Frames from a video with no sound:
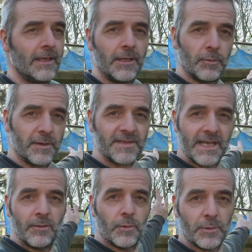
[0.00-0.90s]
You would have seen
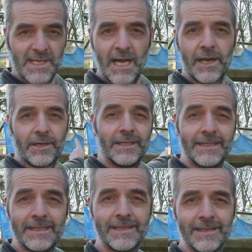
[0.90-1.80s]
it when it was higher.
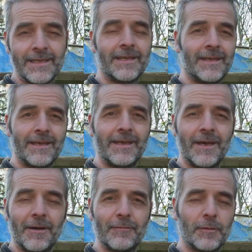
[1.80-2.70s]

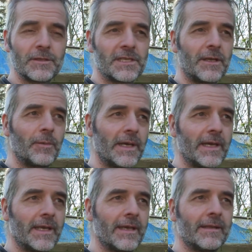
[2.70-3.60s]
Unfortunately, when
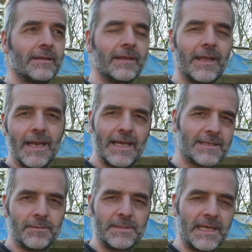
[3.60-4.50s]
I did the last
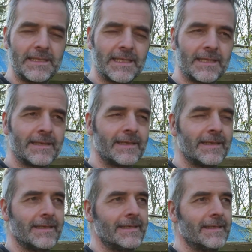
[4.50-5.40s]
update,
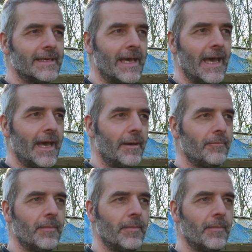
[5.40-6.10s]
I